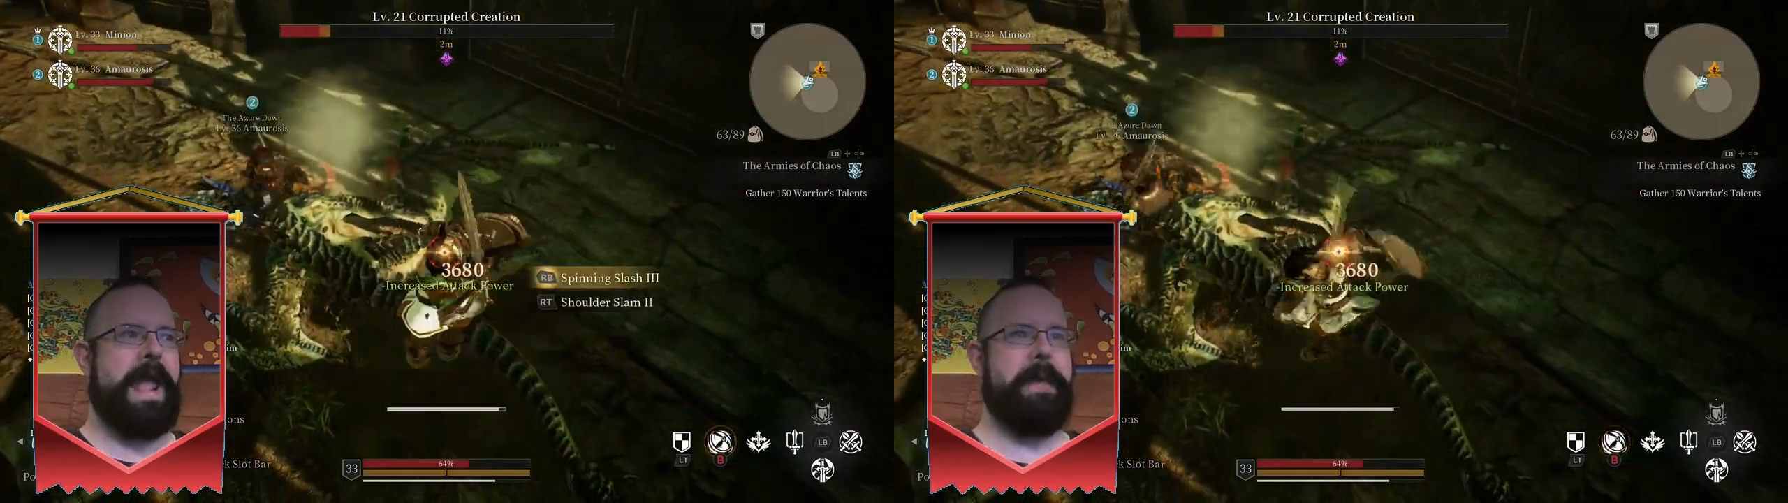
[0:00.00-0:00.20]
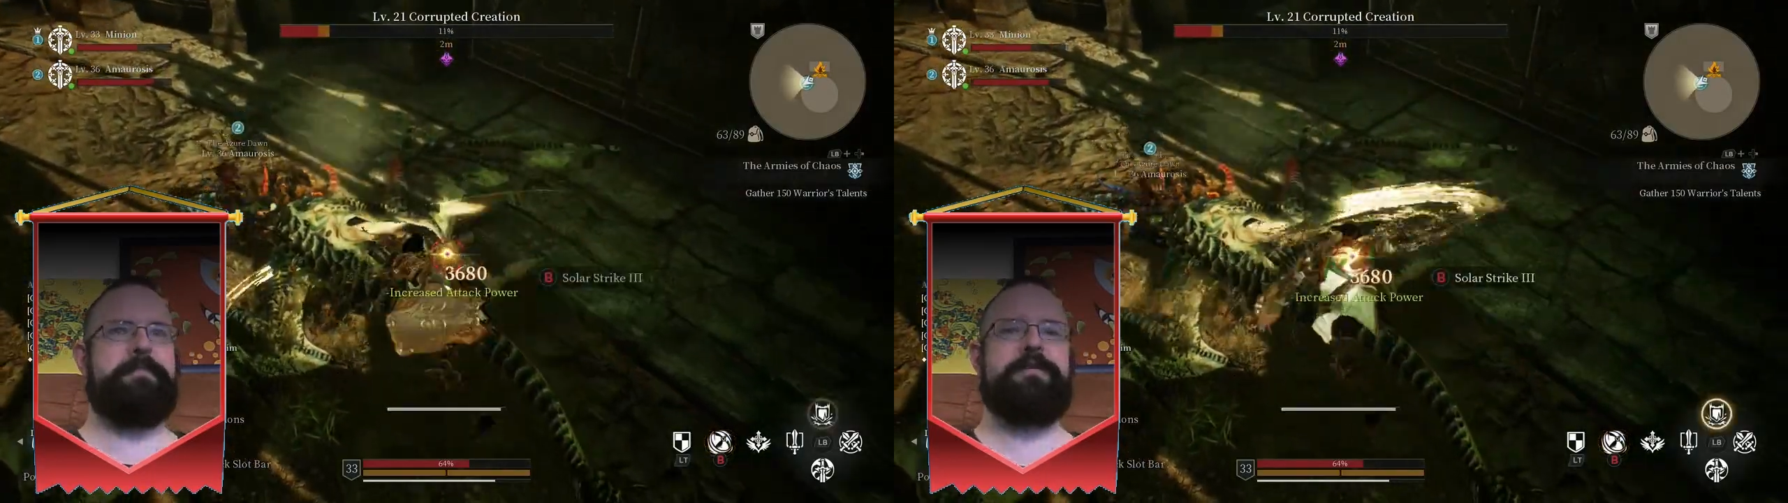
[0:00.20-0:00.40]

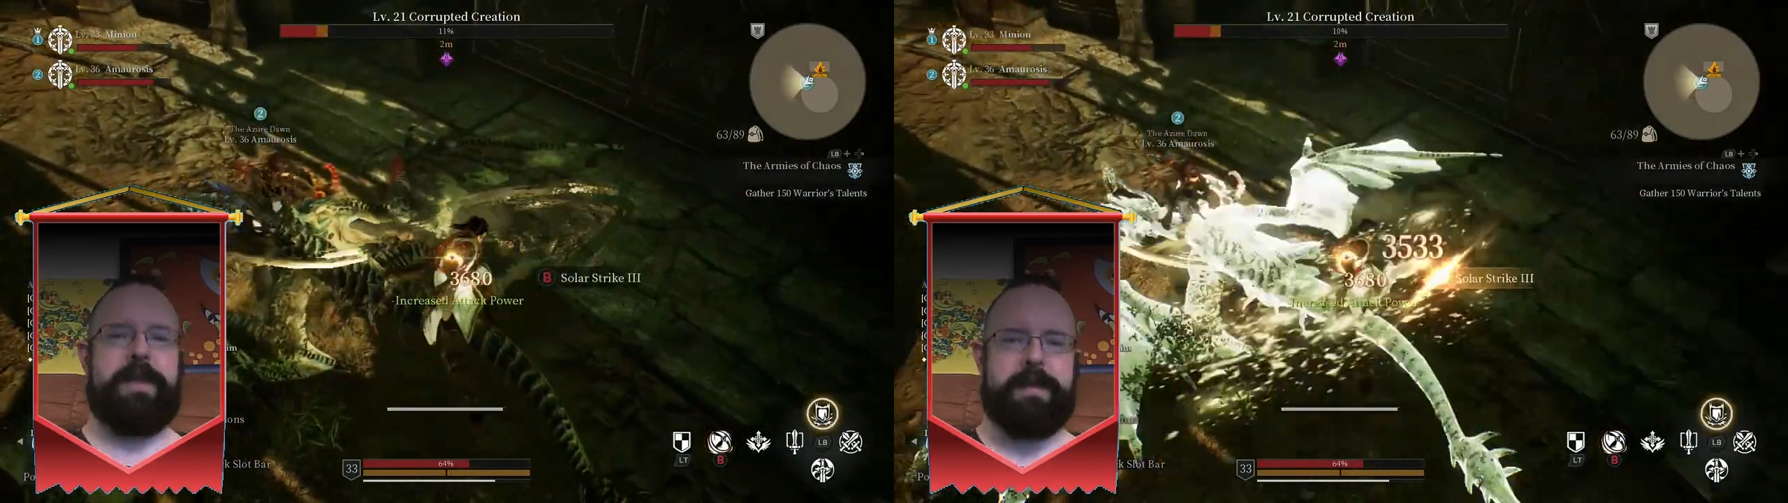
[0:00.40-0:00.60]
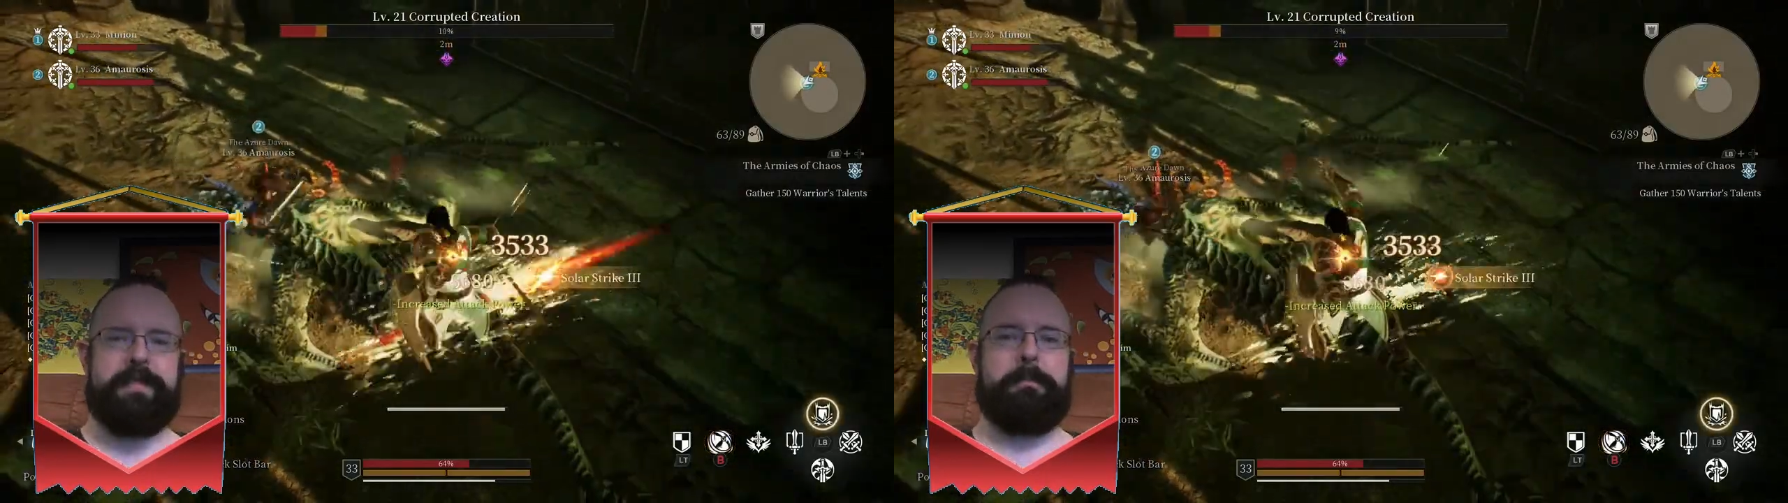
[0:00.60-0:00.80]

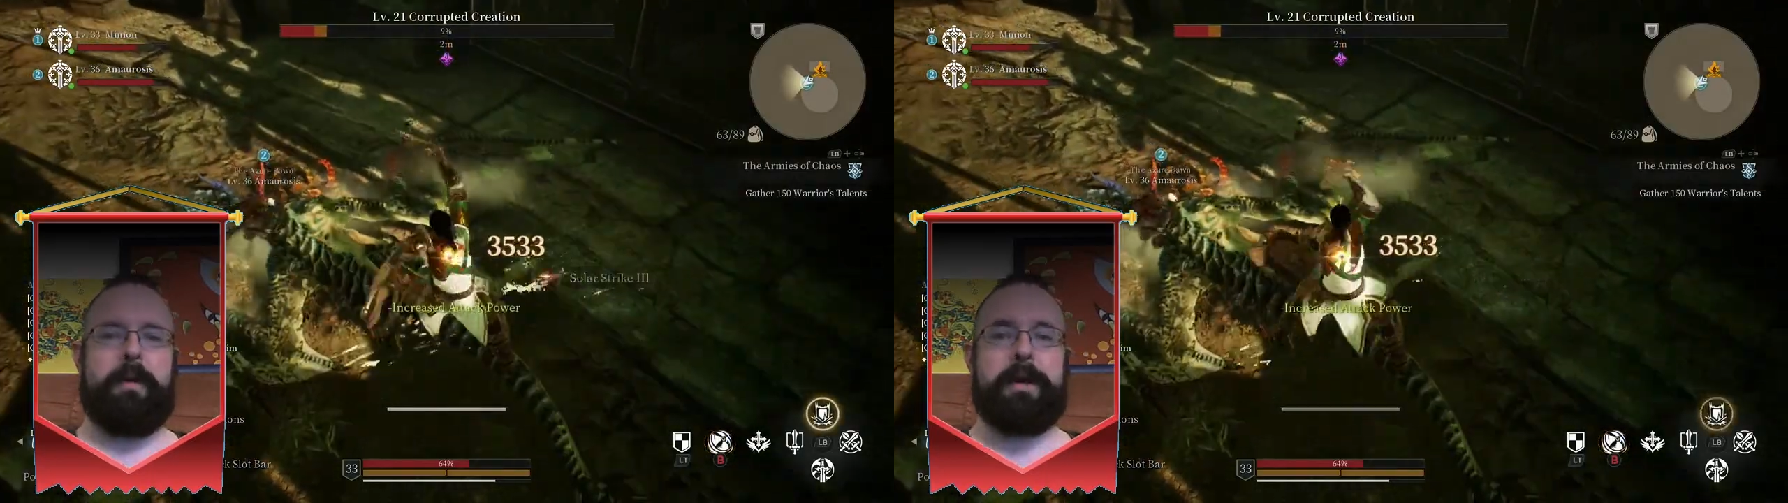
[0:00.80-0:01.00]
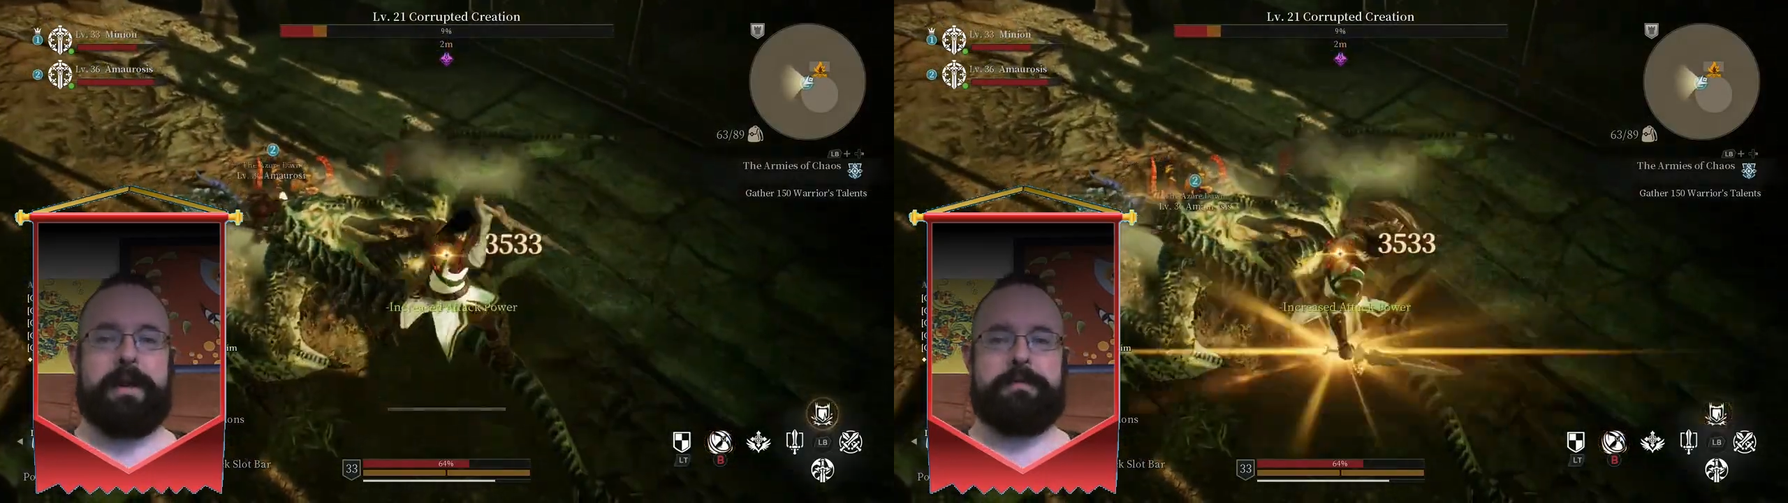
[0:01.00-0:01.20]
emptying the
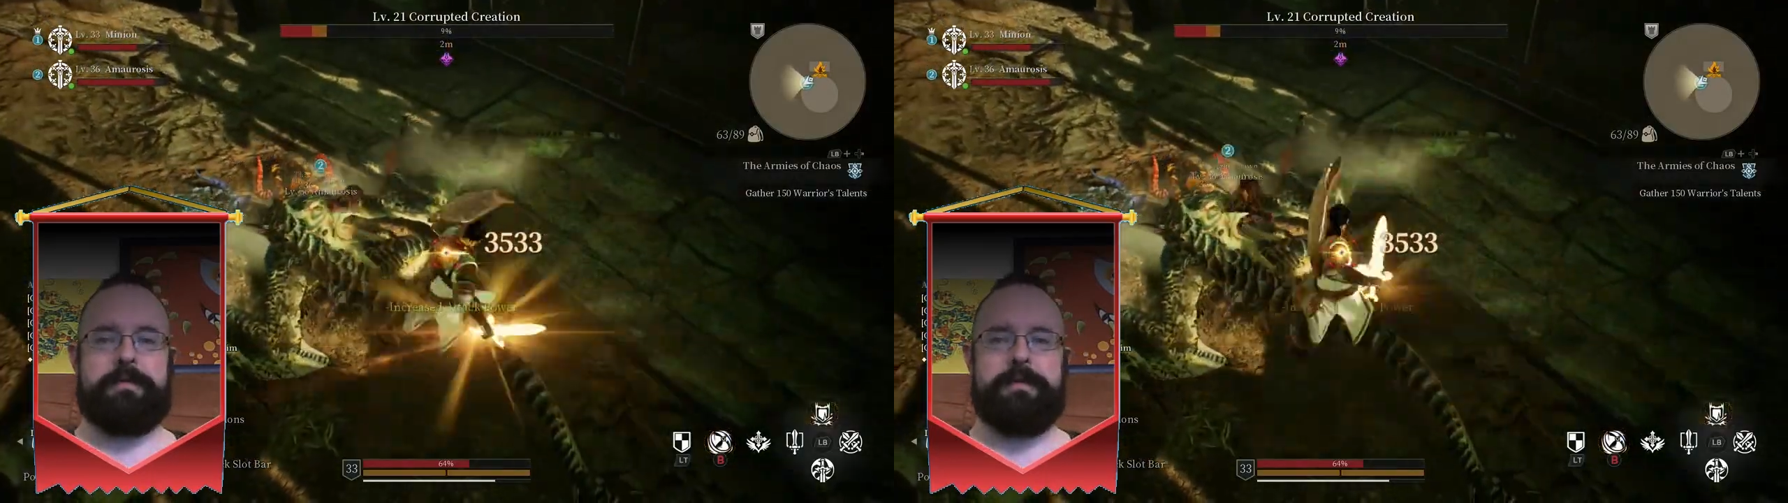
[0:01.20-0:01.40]
market.